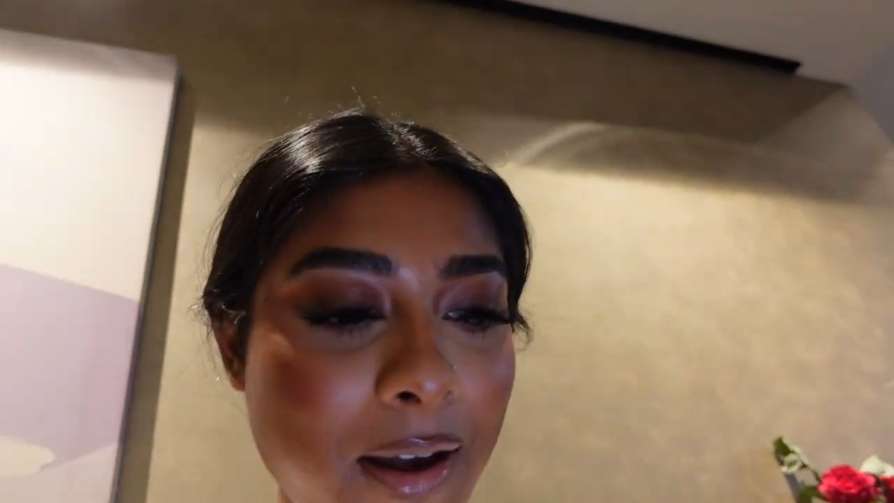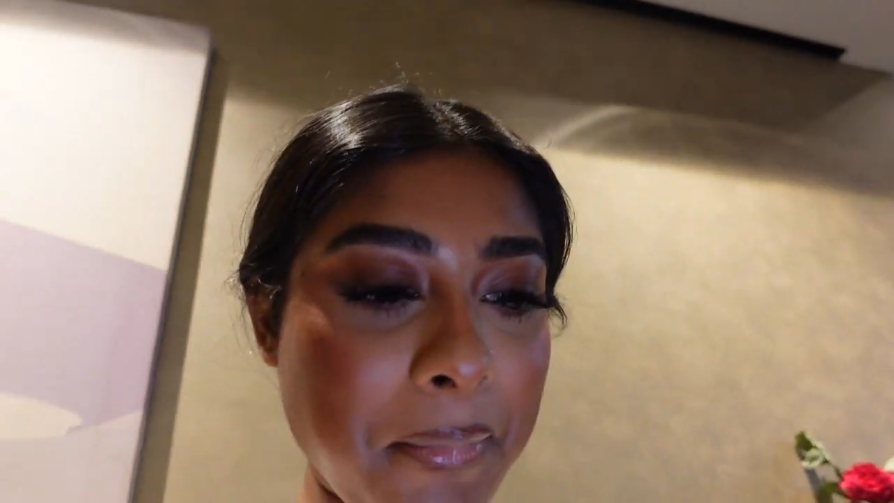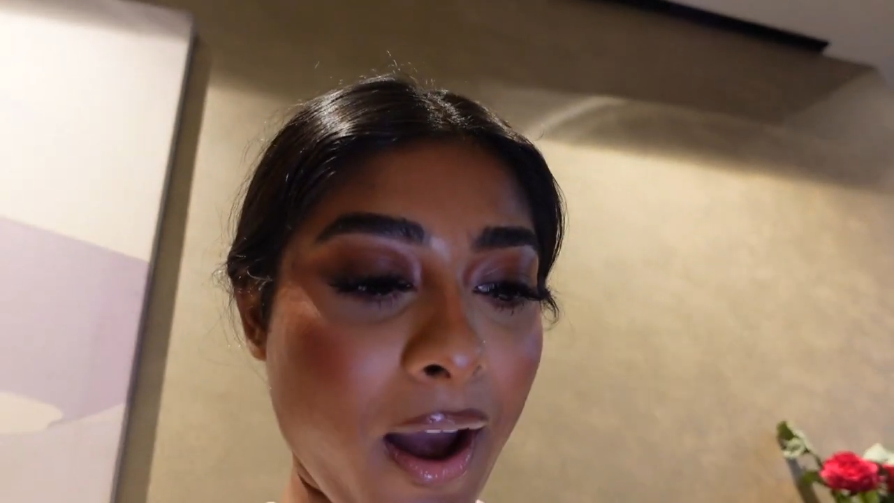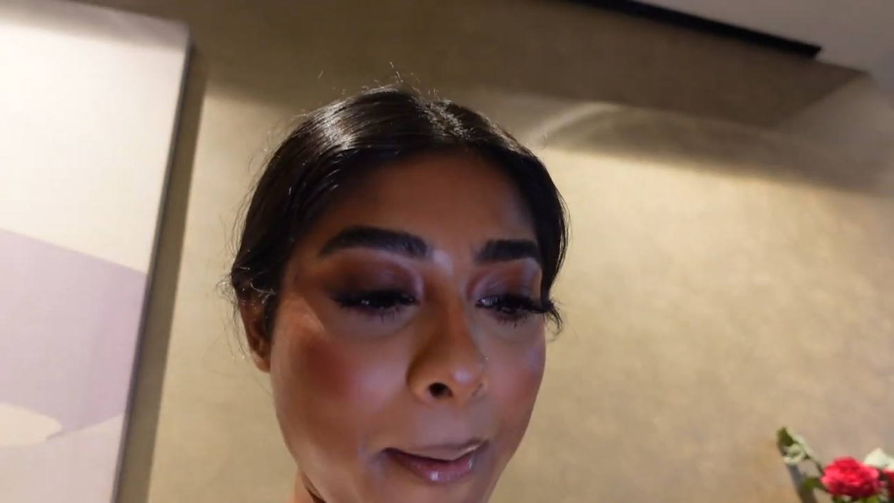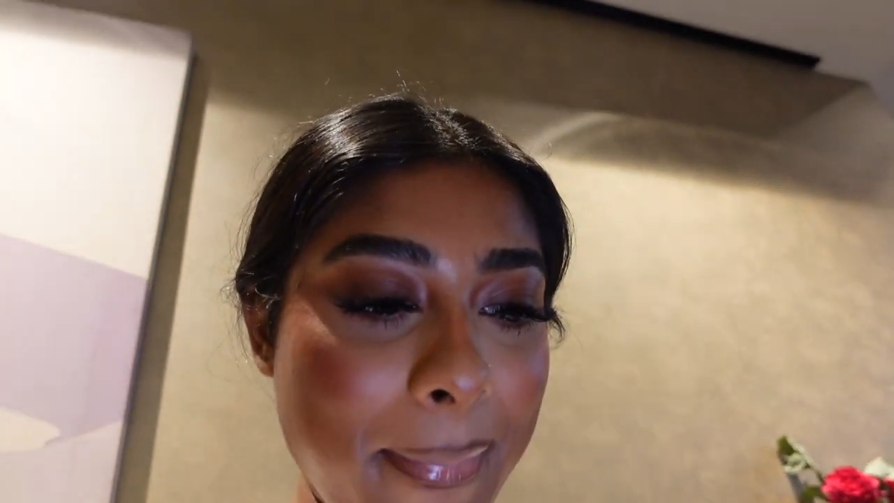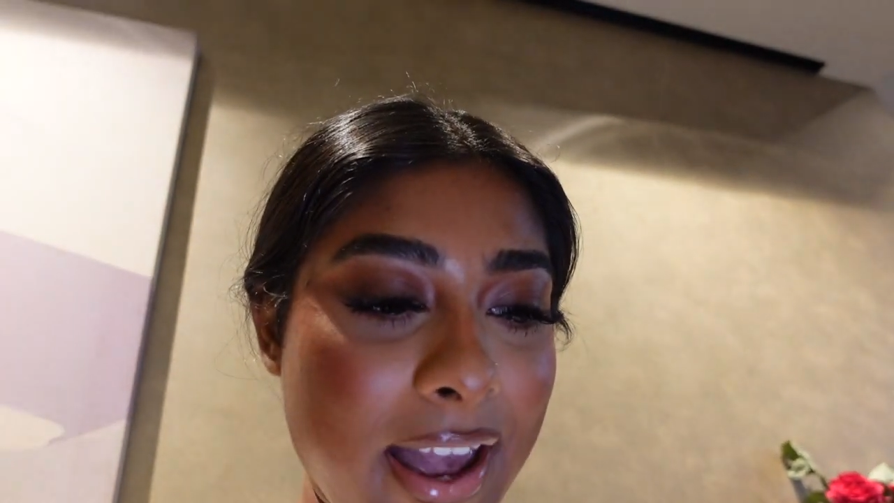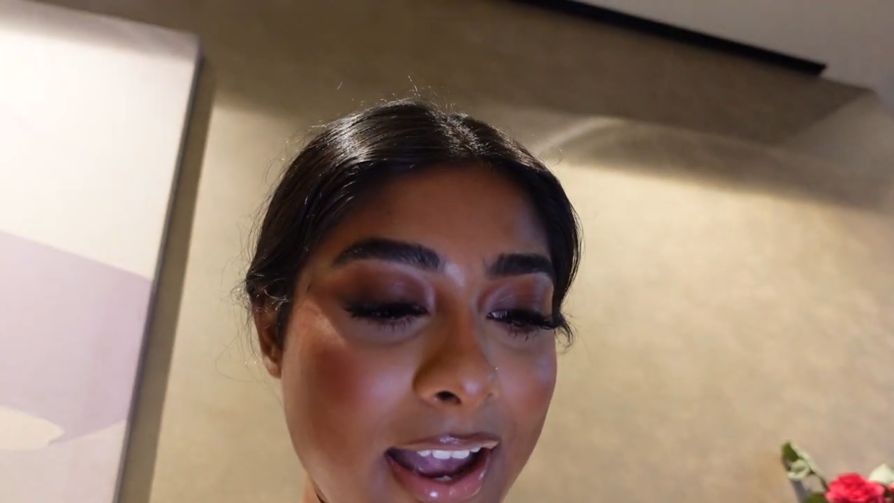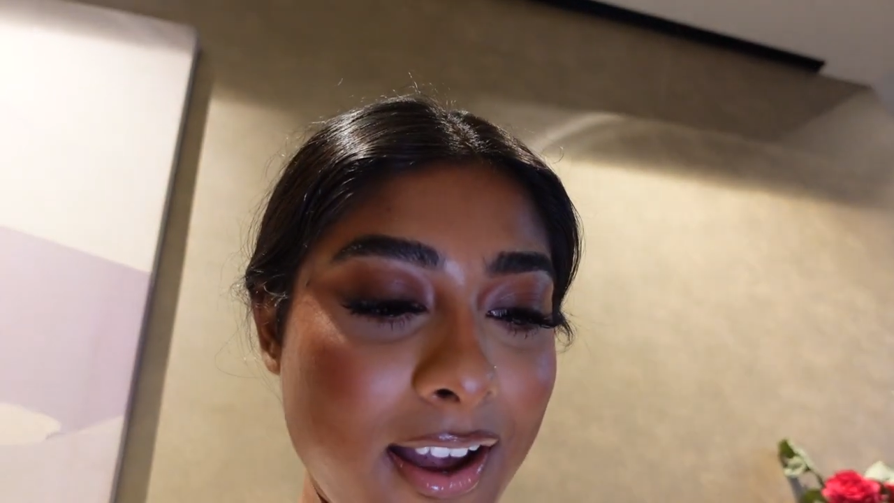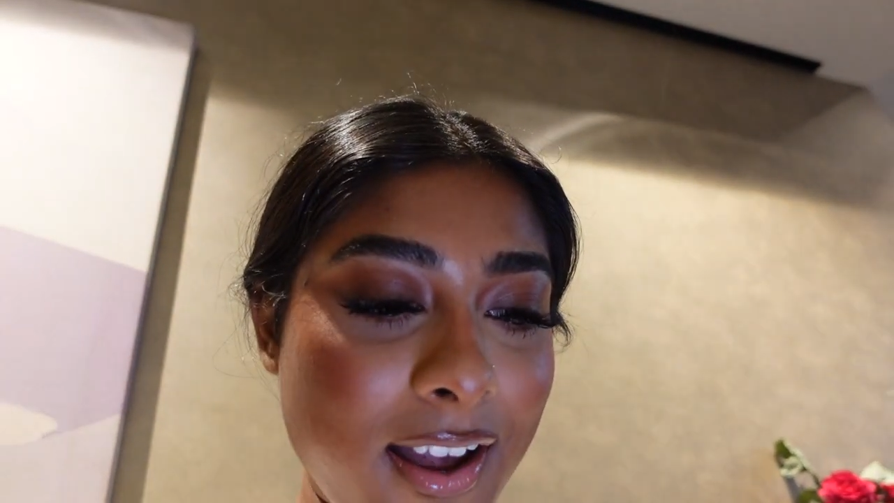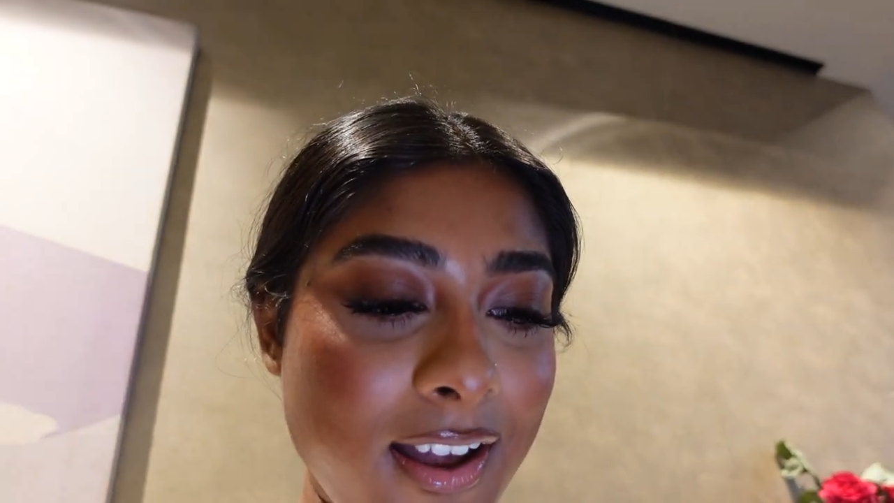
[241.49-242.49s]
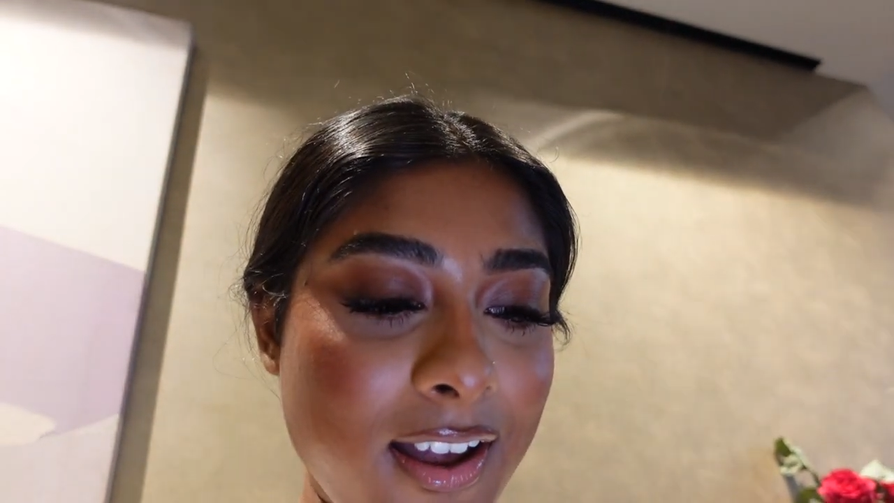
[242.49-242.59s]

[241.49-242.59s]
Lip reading: Coming.